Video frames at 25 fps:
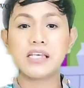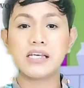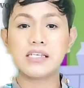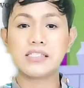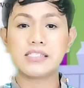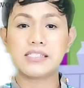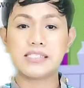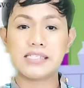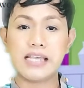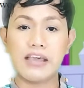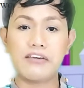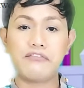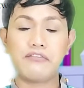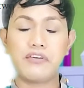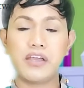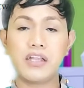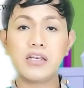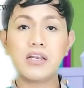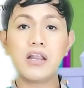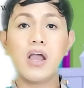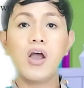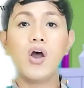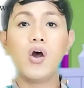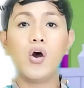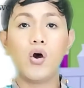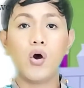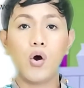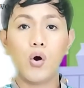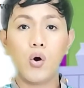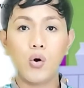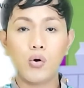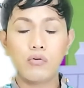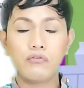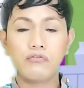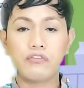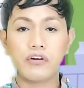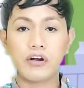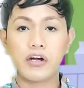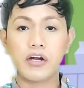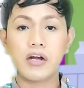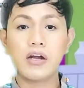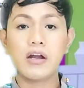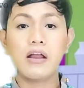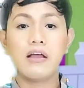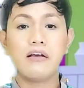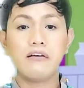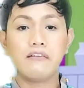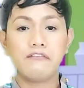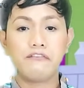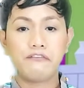us
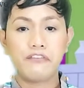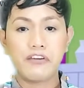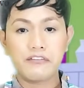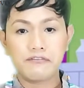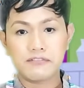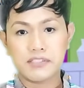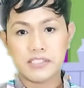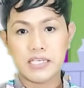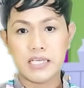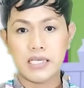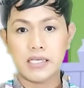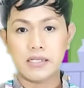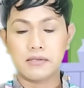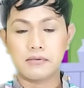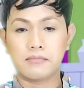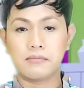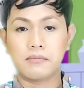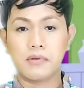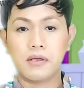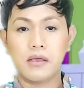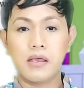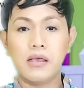7/15.